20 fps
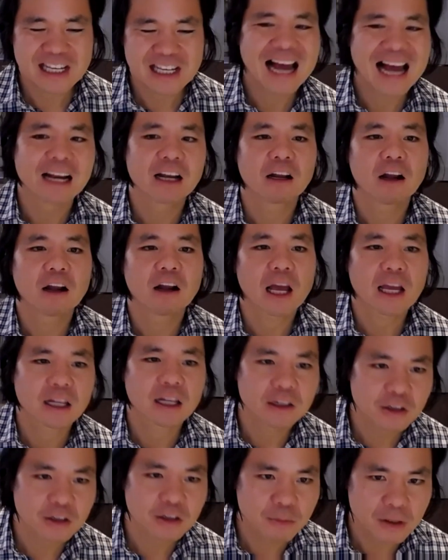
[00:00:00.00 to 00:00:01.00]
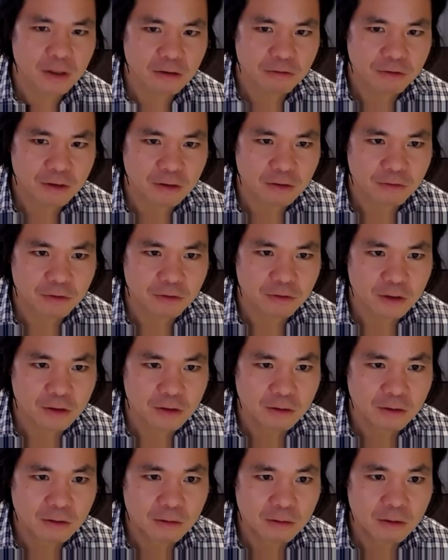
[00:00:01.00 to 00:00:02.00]
unlikely to be a fit for
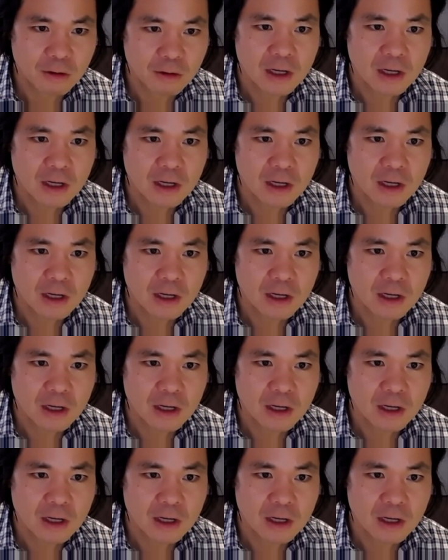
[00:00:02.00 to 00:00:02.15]
you.